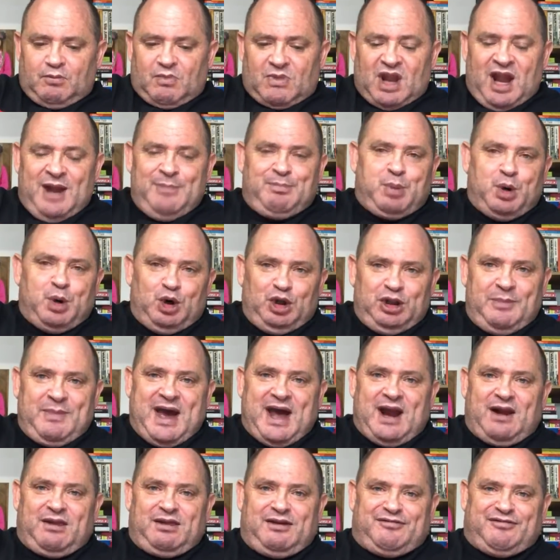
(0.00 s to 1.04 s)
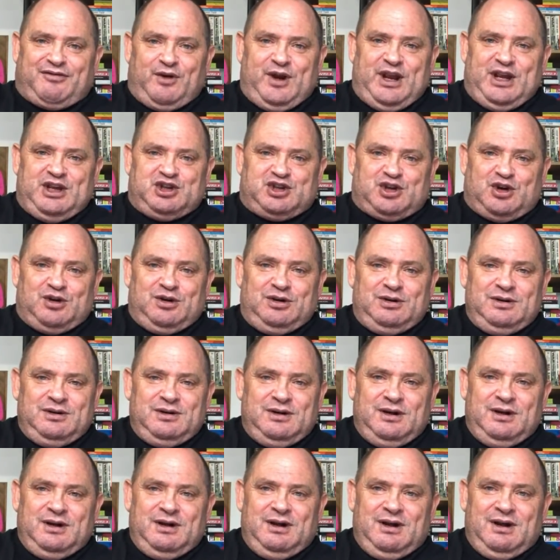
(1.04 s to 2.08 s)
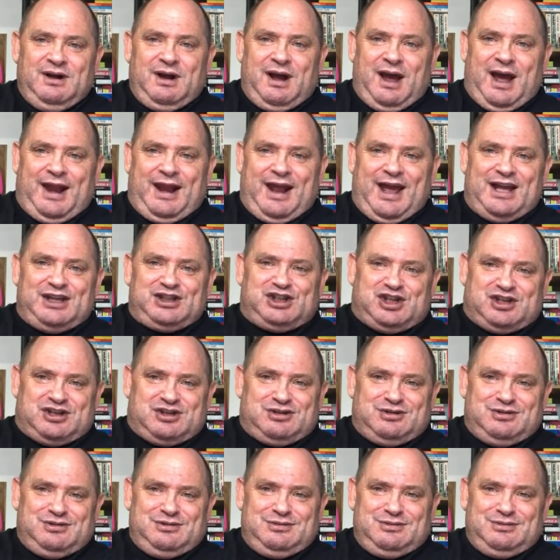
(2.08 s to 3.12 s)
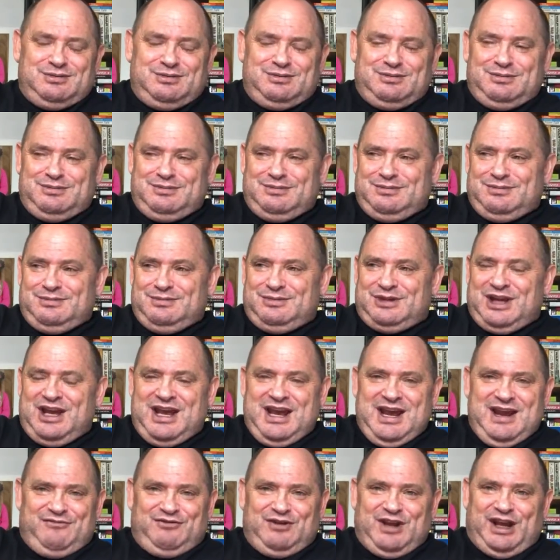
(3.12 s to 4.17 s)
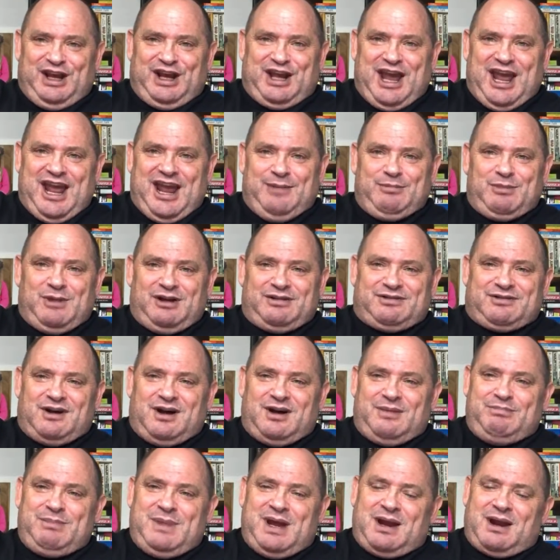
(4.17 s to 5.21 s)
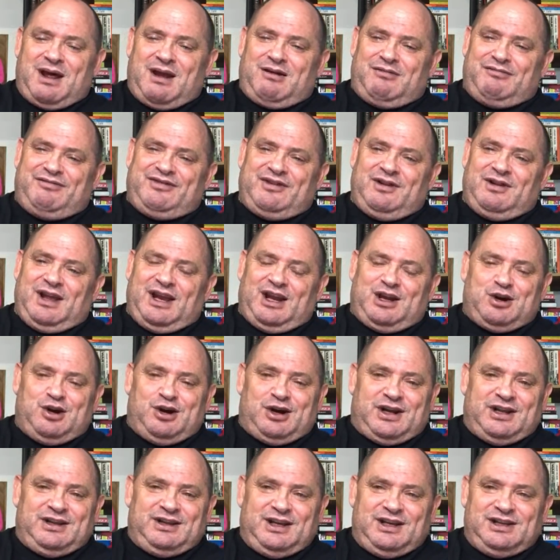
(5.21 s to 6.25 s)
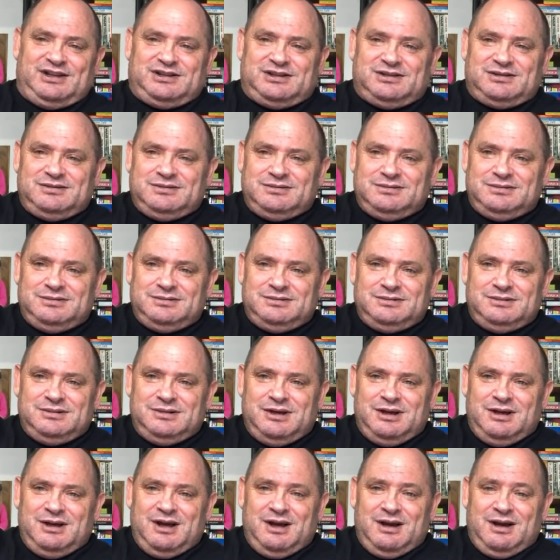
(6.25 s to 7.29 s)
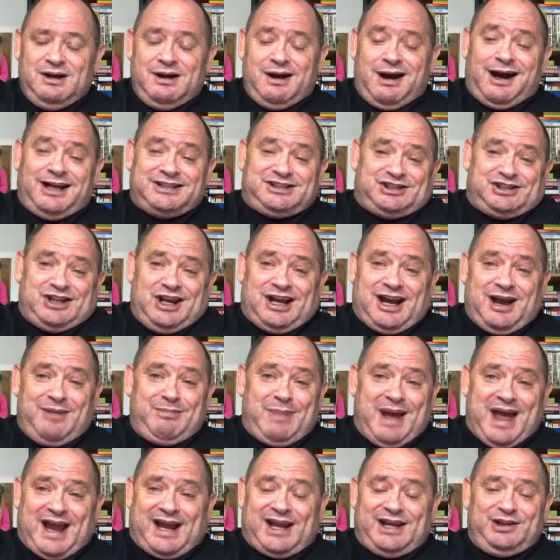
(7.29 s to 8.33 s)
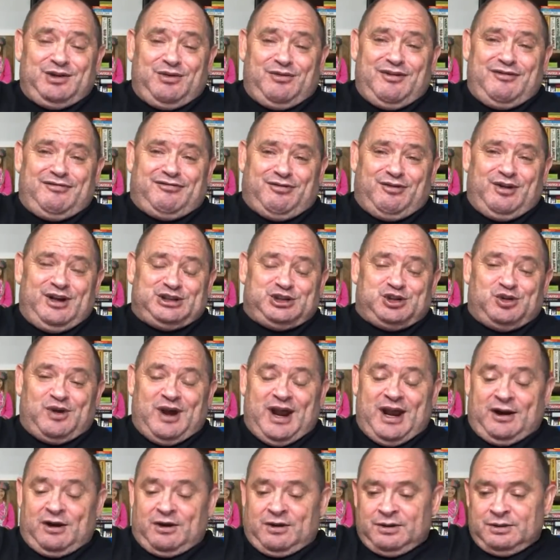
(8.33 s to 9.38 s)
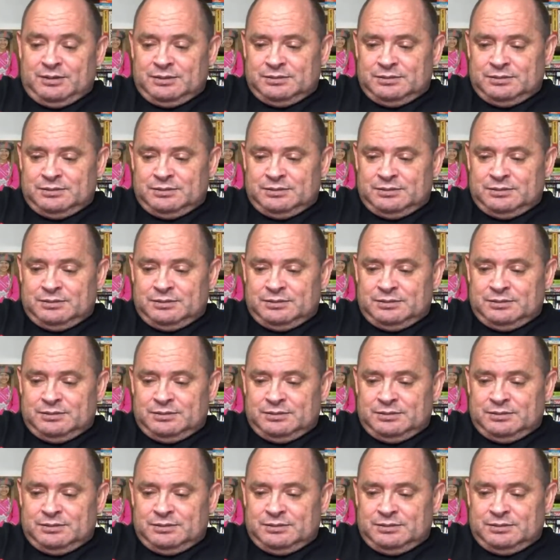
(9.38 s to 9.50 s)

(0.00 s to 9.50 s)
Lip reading: I pulled them out of the freezer. And as the evening came, I thought, man, I don't feel like cooking these. I stuck them back in the refrigerator.